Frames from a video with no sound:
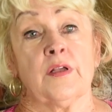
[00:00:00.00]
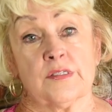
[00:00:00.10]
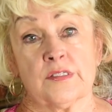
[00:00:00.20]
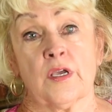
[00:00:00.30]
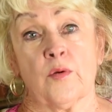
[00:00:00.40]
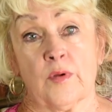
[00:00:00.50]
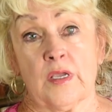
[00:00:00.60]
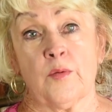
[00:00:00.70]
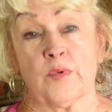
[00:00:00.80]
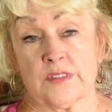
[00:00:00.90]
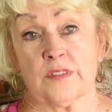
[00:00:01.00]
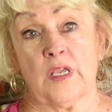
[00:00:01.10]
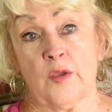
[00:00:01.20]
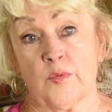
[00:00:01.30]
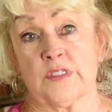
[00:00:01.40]
So it was
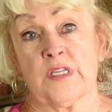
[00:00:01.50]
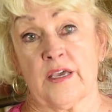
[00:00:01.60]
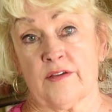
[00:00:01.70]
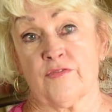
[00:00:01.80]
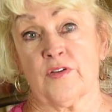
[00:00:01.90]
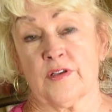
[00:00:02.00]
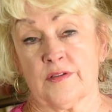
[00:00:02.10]
tough.